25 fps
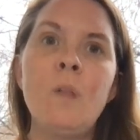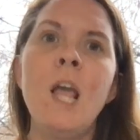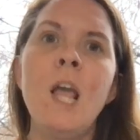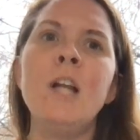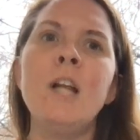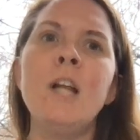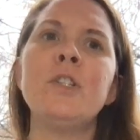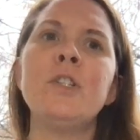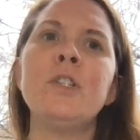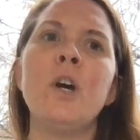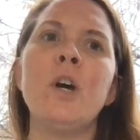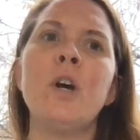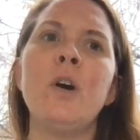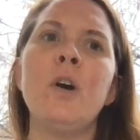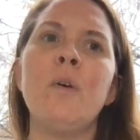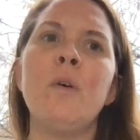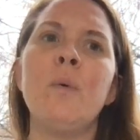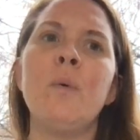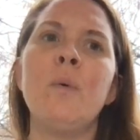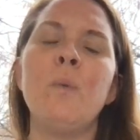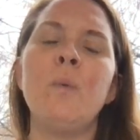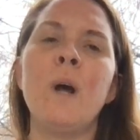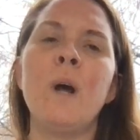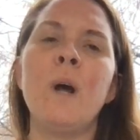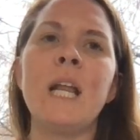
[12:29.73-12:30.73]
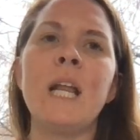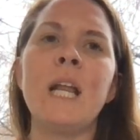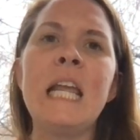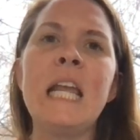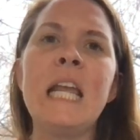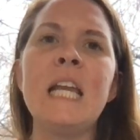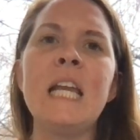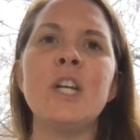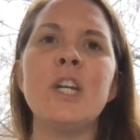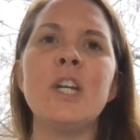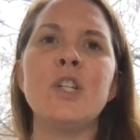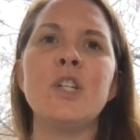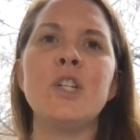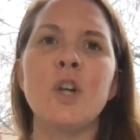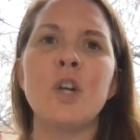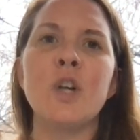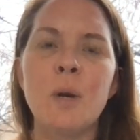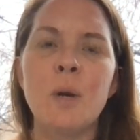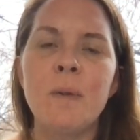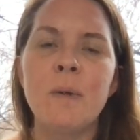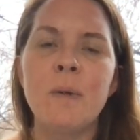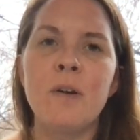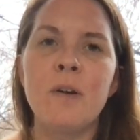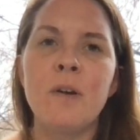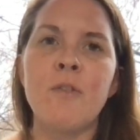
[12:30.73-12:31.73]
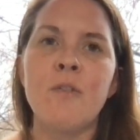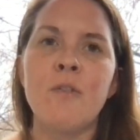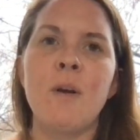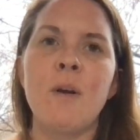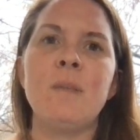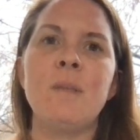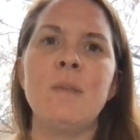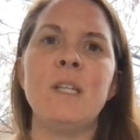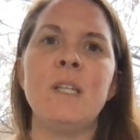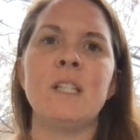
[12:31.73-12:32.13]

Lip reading: And so what he determined from